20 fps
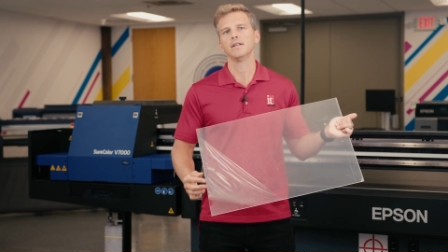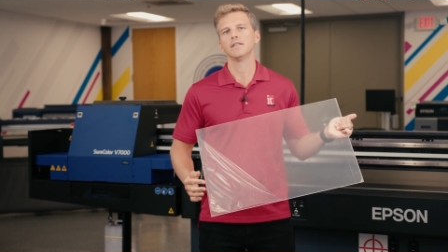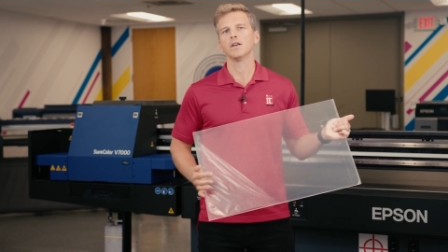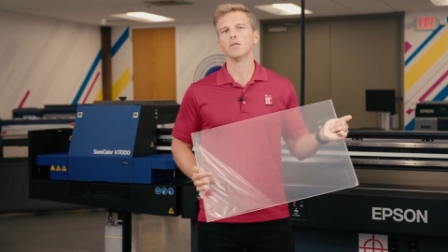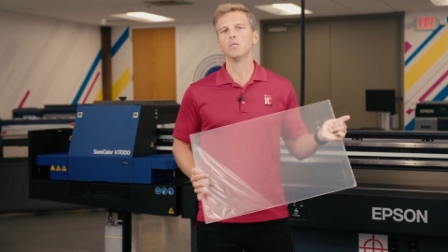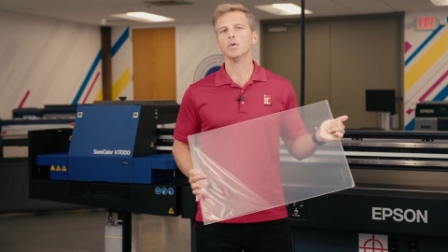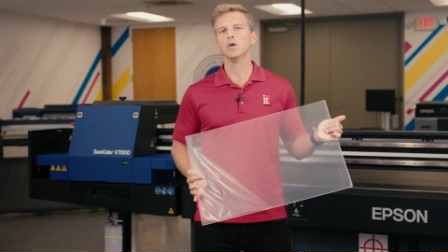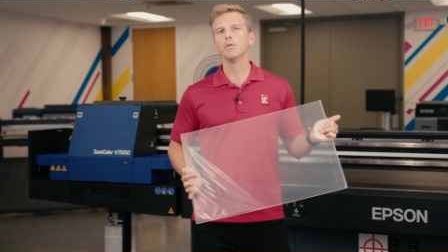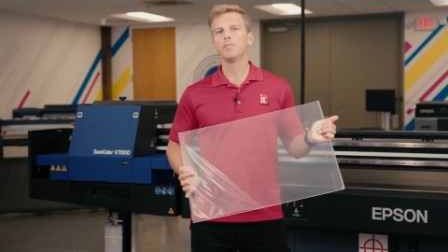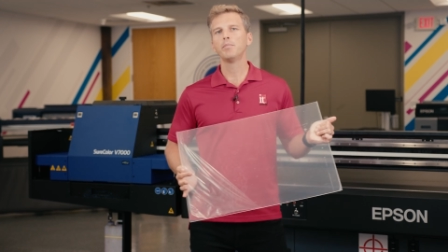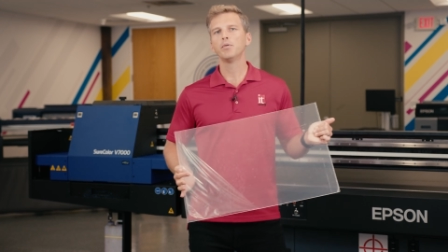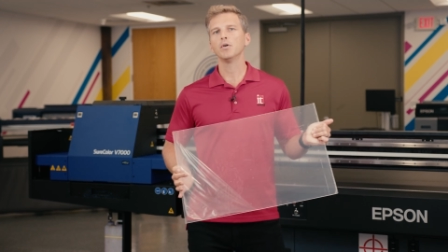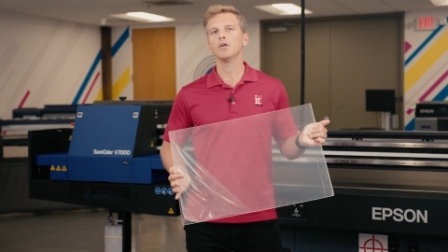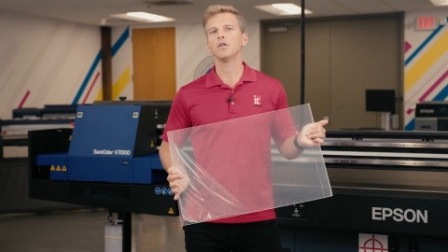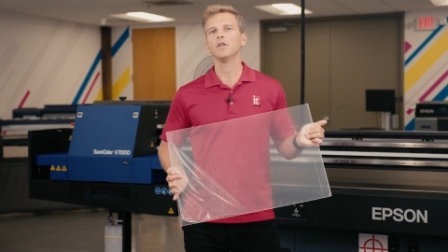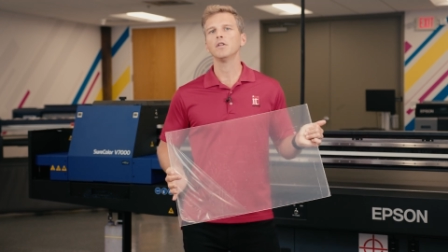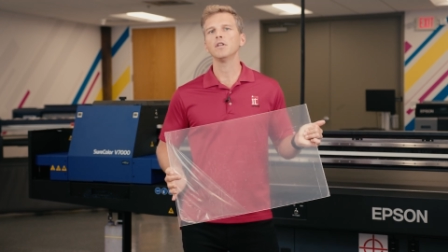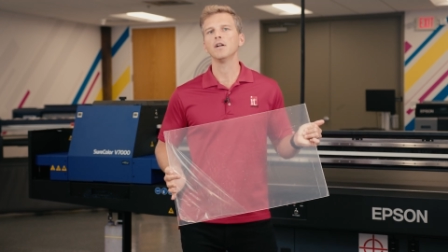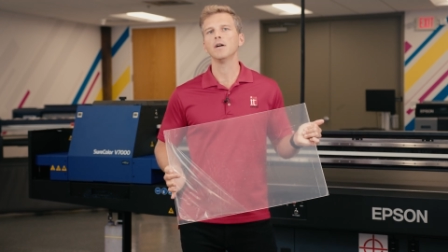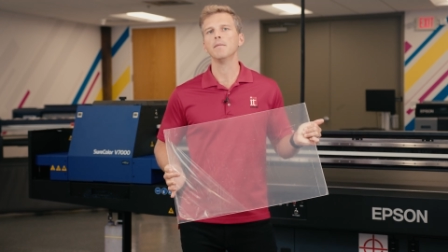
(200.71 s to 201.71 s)
that we will
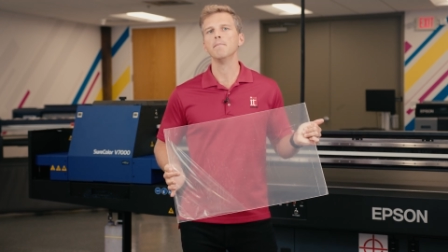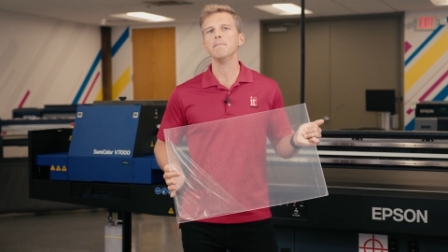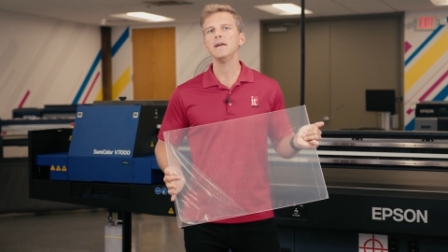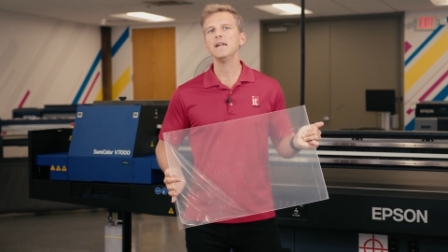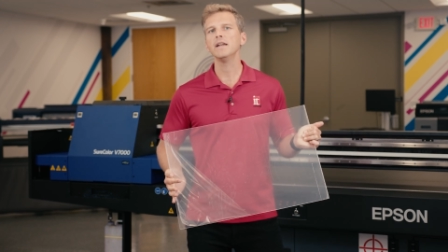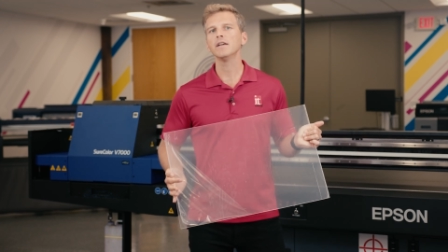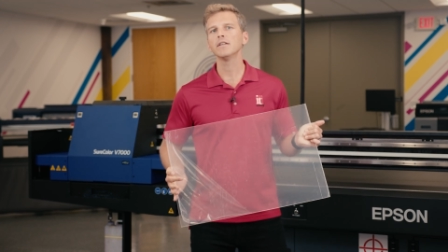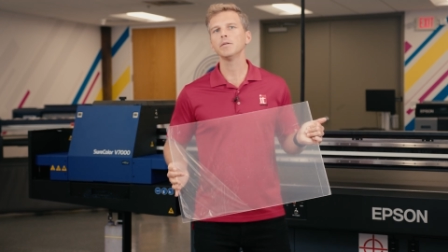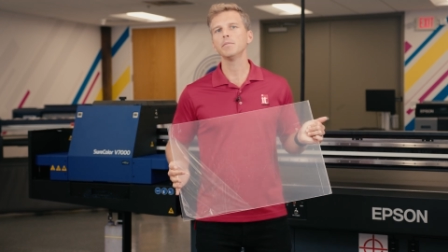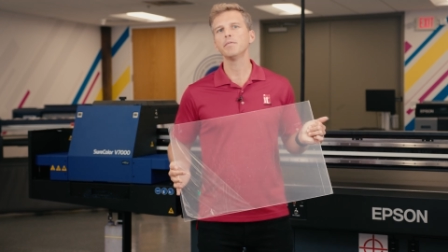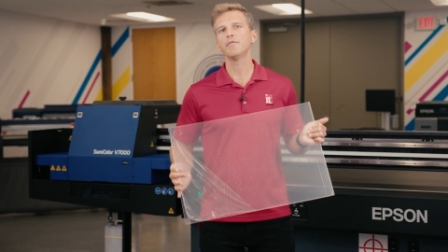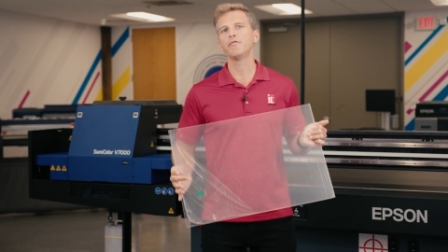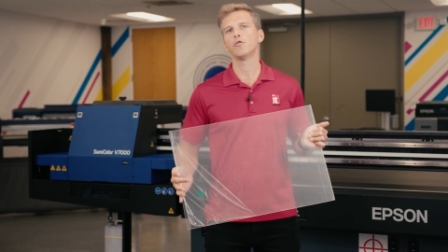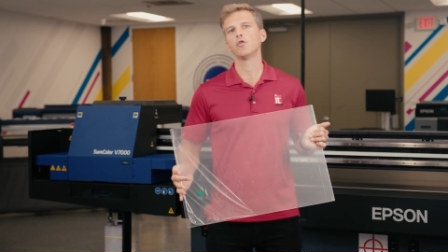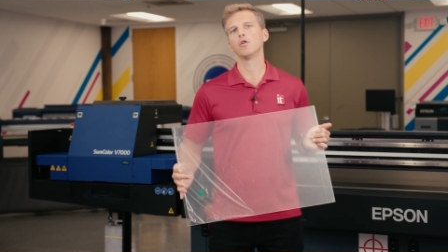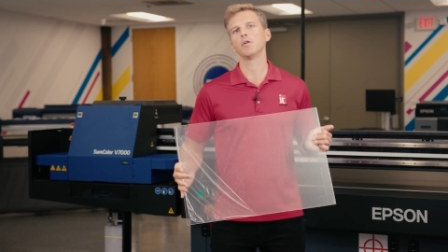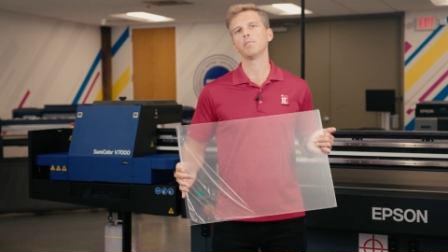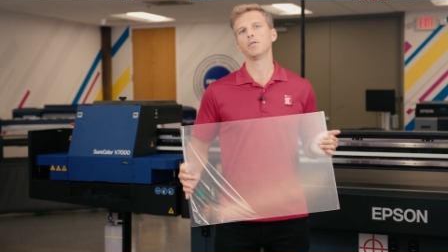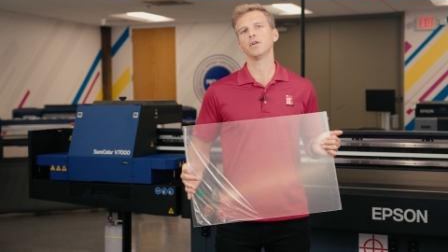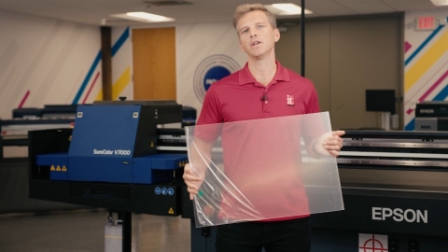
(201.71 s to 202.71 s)
pull immediately
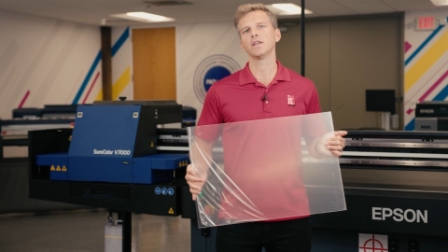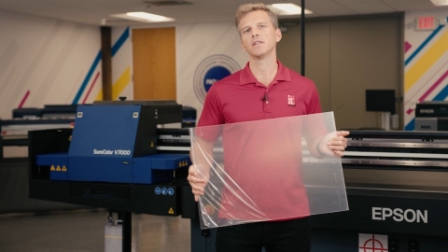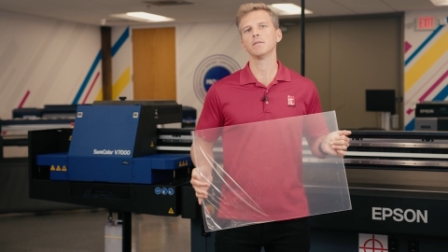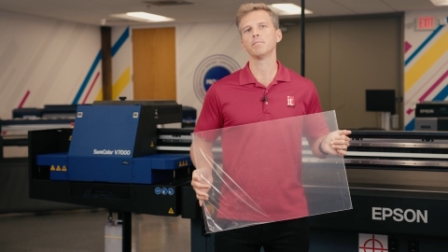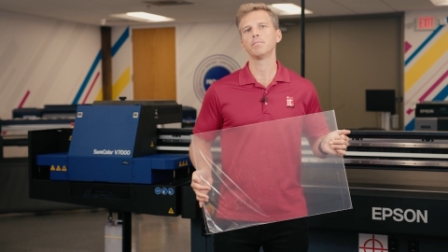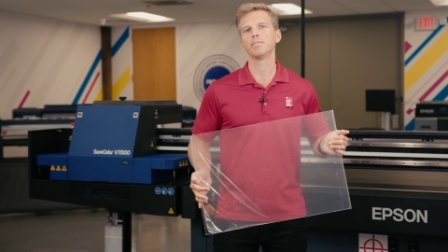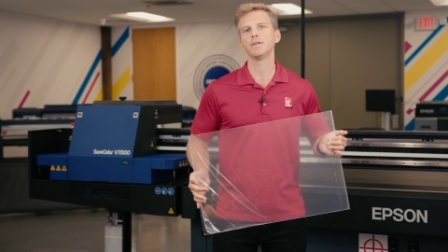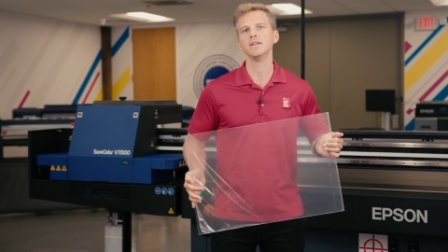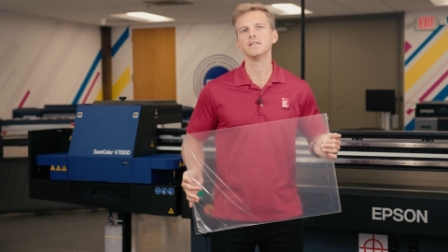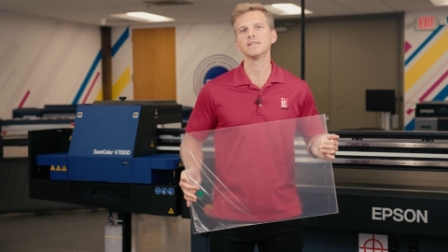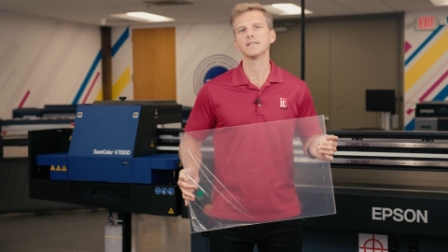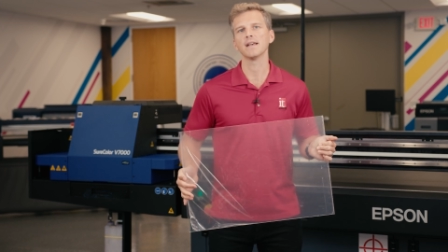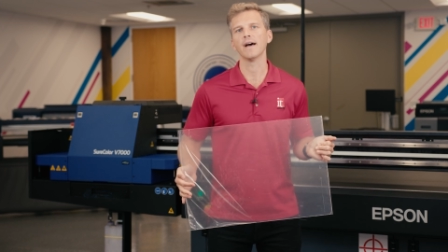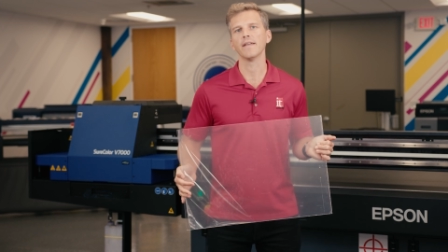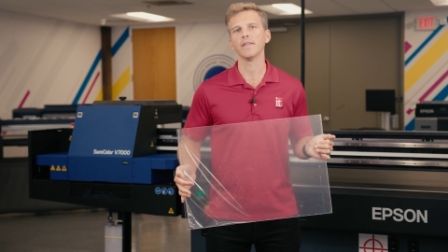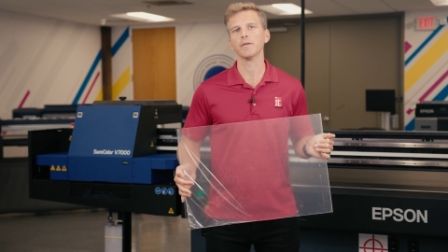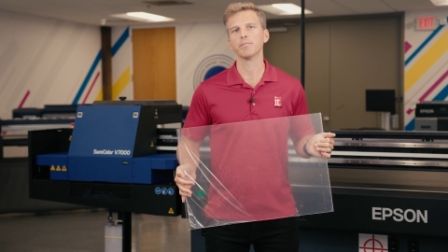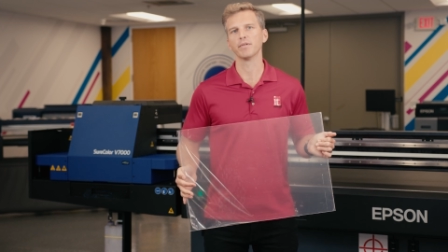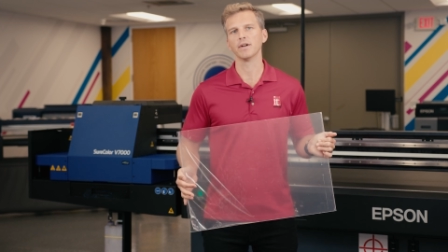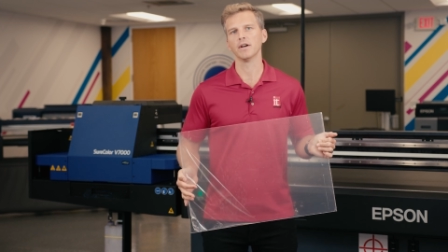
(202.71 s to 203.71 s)
before putting the piece
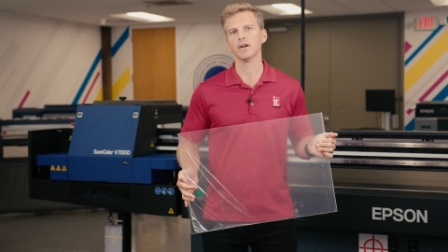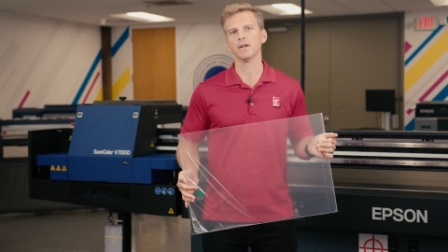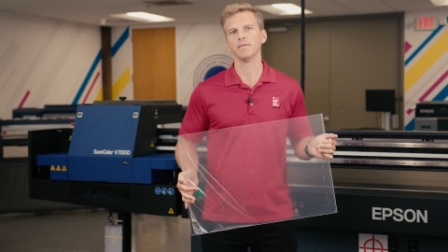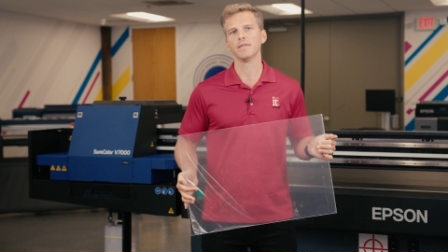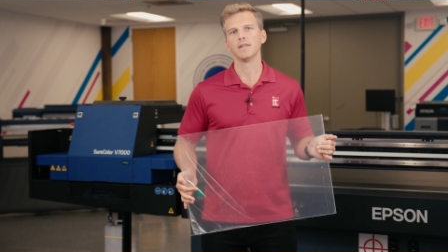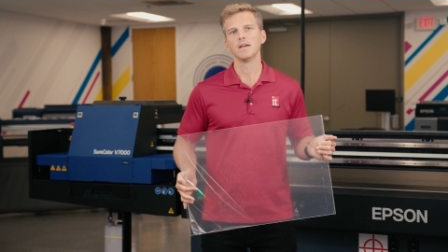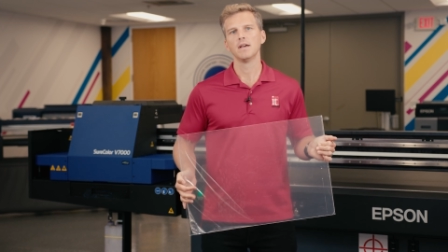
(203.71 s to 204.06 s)
on the printer.